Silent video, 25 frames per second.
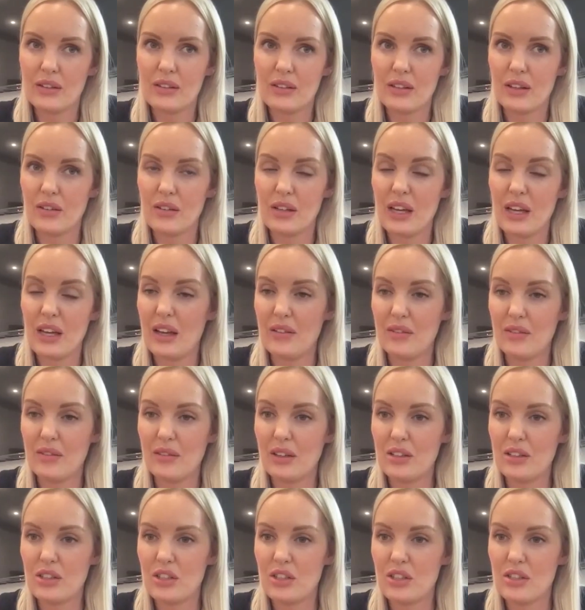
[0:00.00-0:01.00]
So yeah,
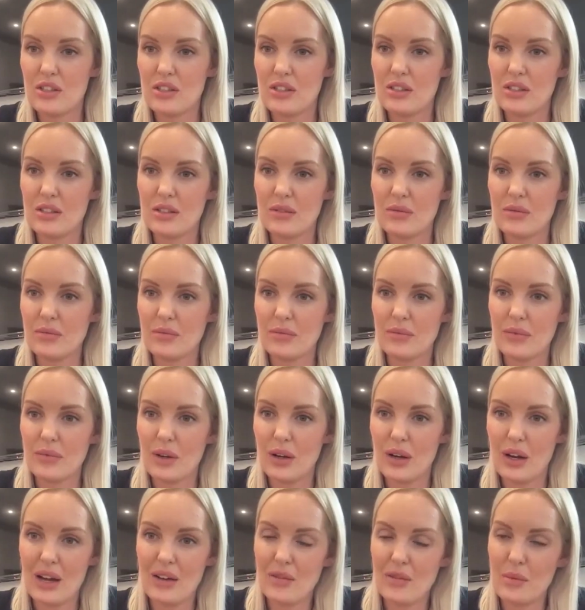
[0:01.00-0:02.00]
I
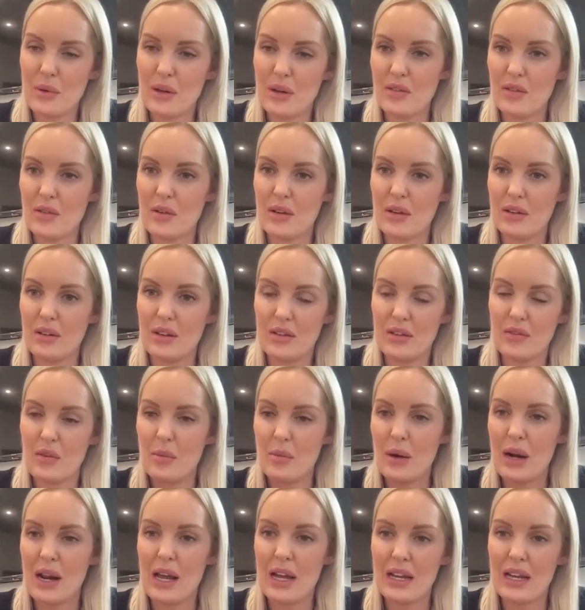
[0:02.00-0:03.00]
have a bit of a
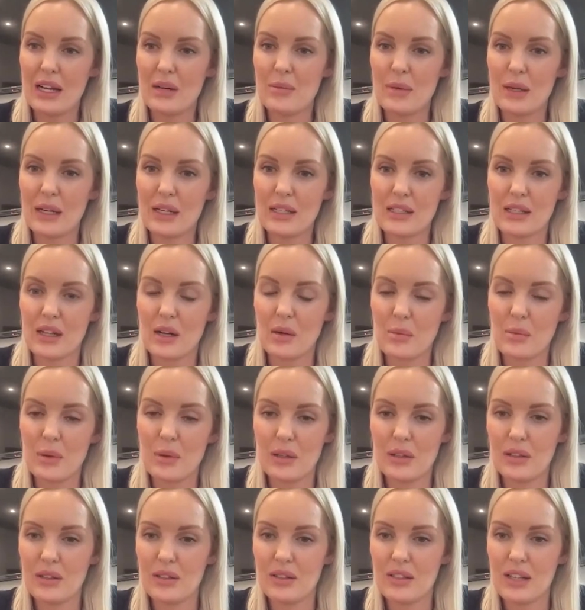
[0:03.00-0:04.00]
play and a mix up,
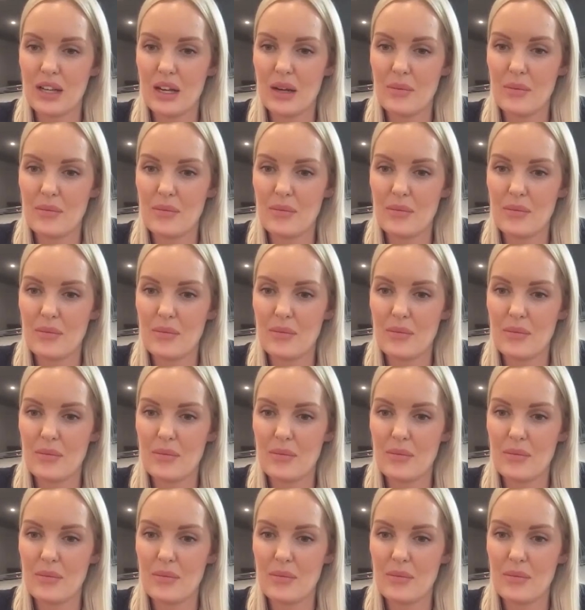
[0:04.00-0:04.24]
and